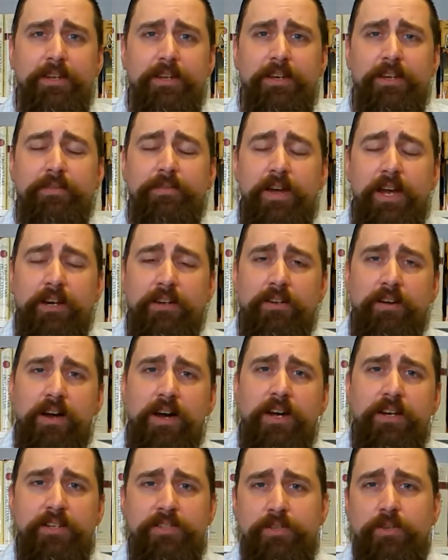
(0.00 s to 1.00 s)
In fact,
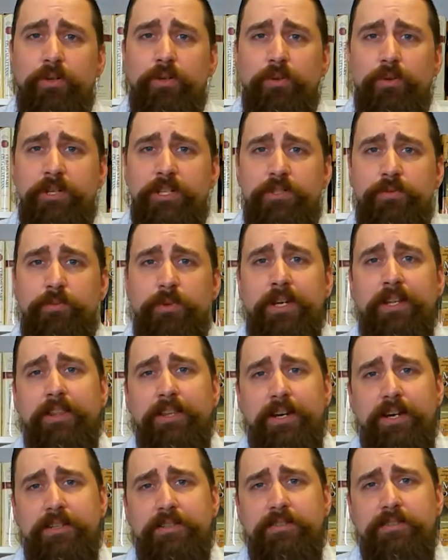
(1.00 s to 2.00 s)
God is always with
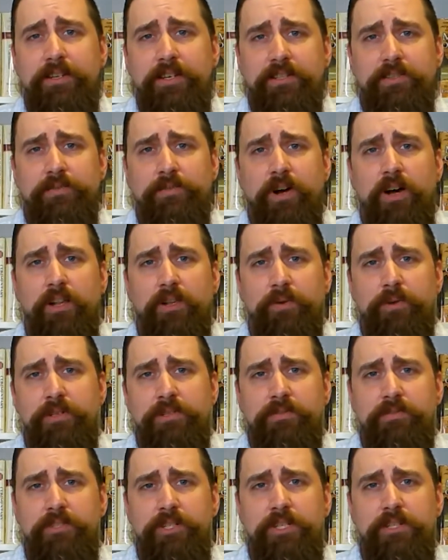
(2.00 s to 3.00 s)
us as
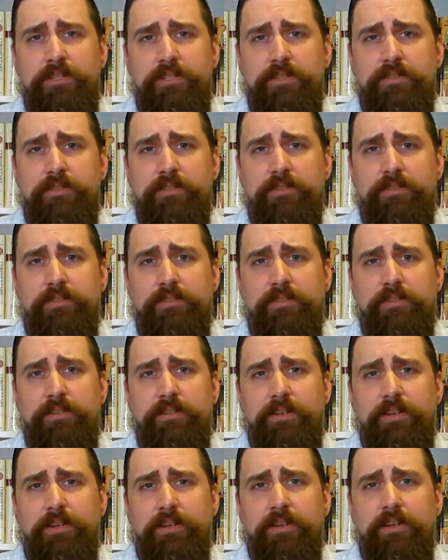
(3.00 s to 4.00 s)
followers of Jesus
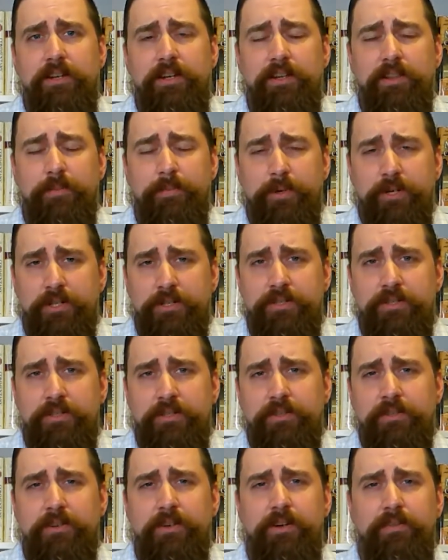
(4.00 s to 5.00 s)
in the
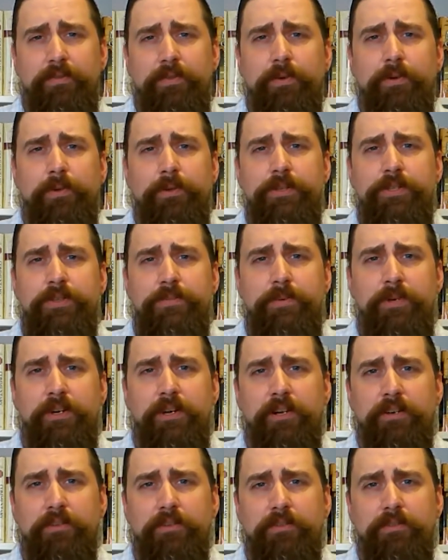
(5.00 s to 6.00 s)
person of the Holy Spirit.